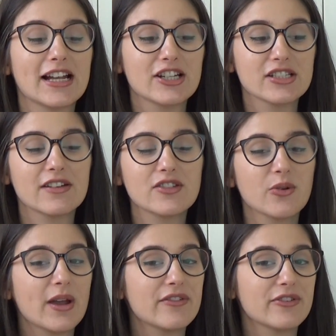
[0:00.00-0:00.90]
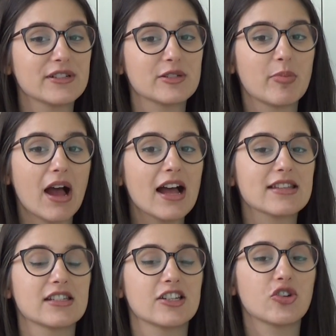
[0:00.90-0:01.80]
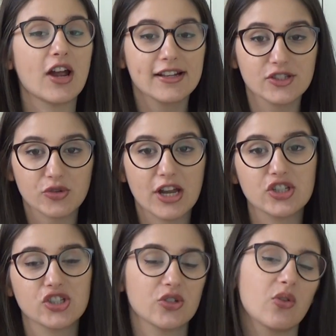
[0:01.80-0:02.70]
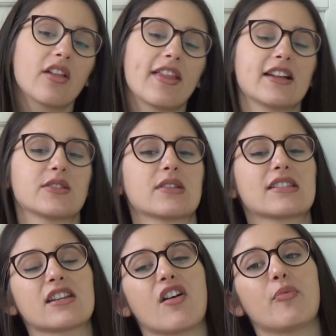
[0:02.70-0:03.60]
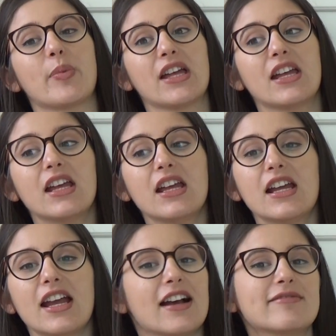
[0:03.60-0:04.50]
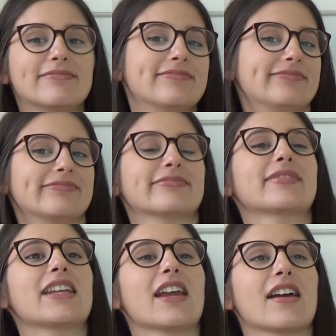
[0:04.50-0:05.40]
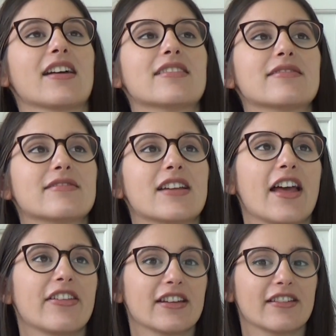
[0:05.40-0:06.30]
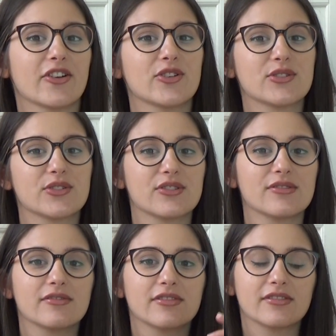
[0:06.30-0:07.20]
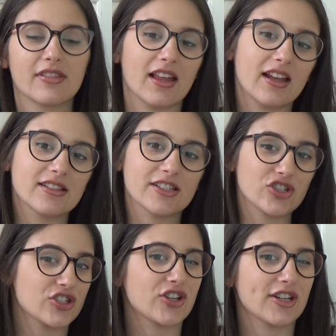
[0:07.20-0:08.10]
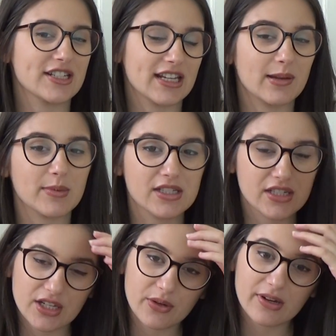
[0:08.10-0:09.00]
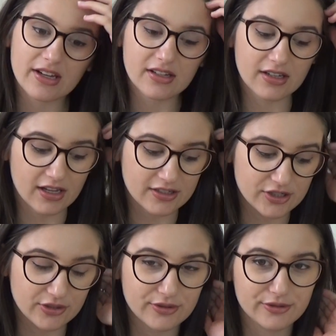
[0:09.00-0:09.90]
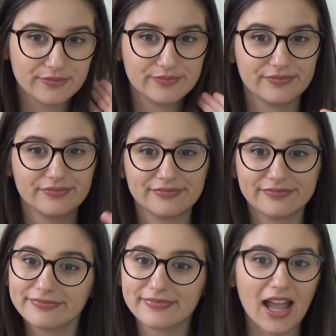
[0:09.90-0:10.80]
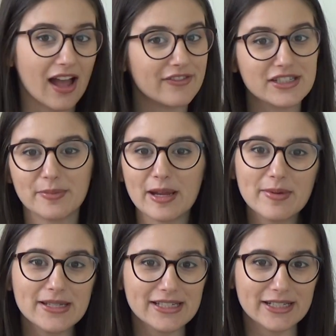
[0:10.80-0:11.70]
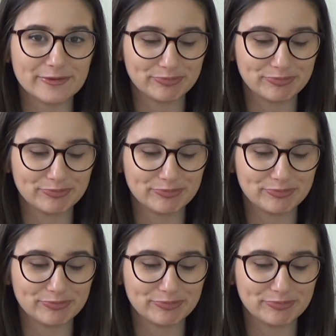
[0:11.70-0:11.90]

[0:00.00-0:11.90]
Like I just have to wait for it to pass, and I try and stretch and all of that sort of stuff. But yeah, I think those things are just going to keep continuing until after baby's here.